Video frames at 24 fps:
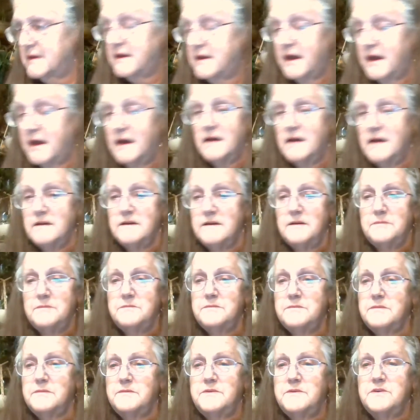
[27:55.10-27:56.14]
Yeah,
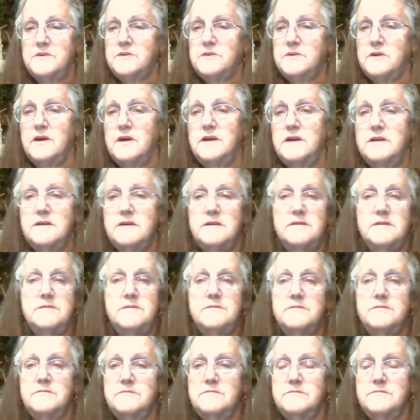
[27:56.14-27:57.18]
I'm just trying to
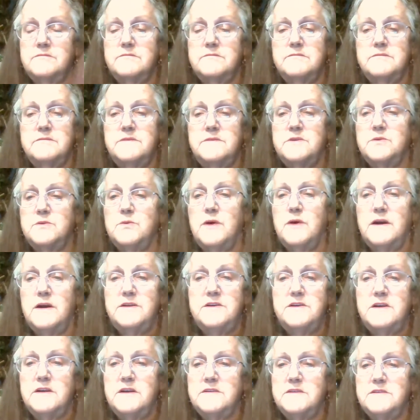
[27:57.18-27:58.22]

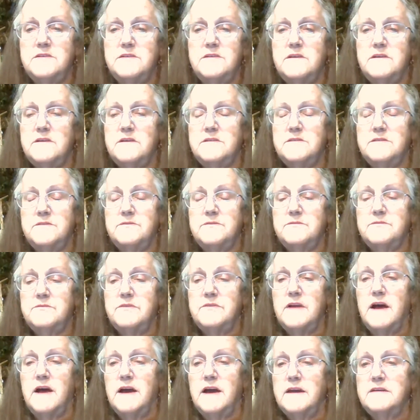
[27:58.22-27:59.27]
watch it as it
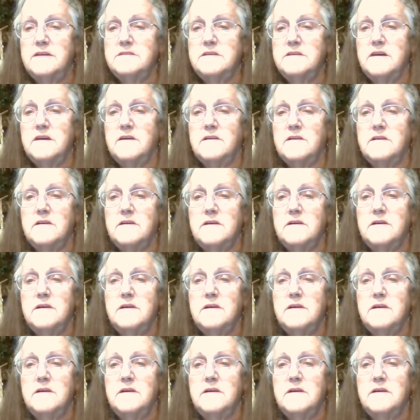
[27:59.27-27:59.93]
flies here.